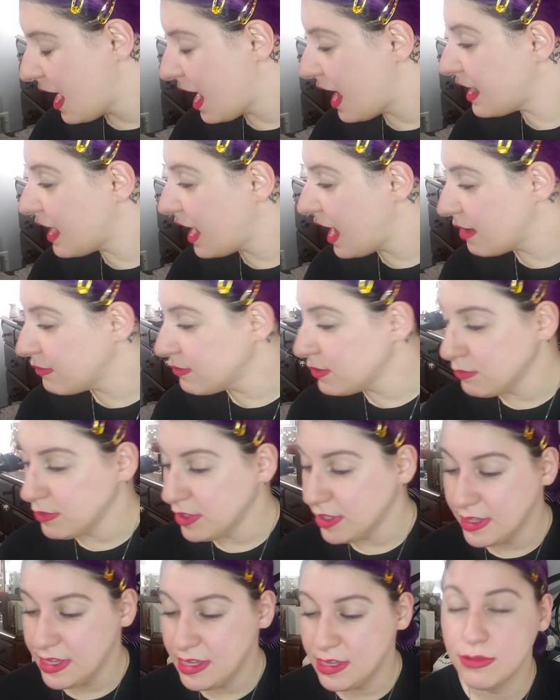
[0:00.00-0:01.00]
And I haven't
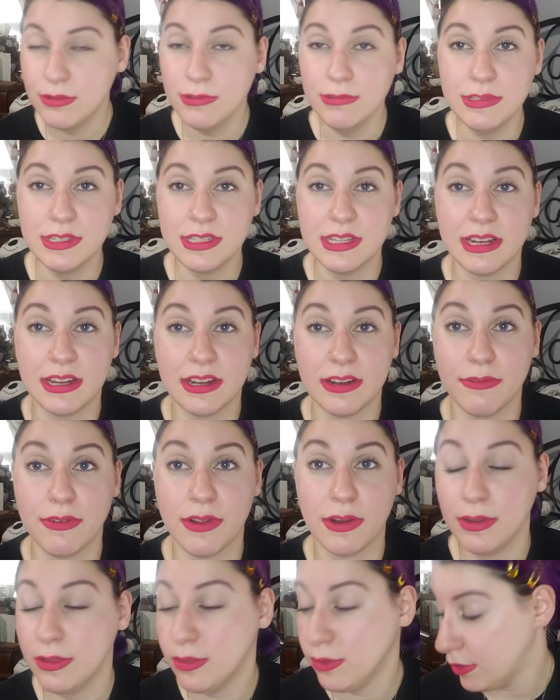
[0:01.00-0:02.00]
really used it in a
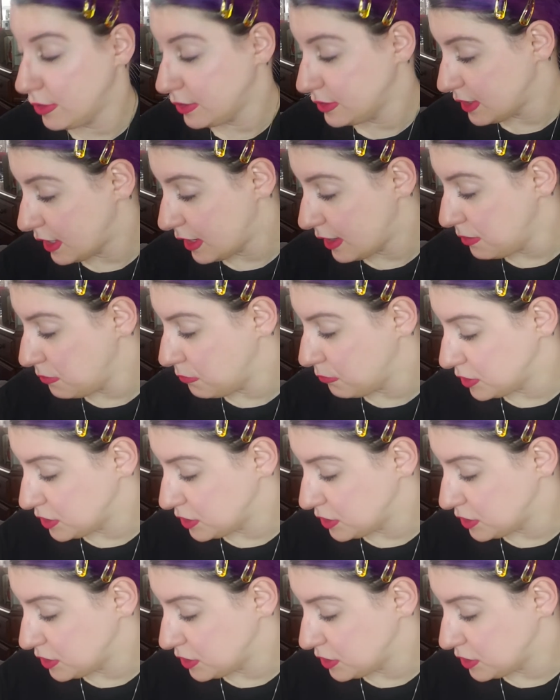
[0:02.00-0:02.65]
very long time,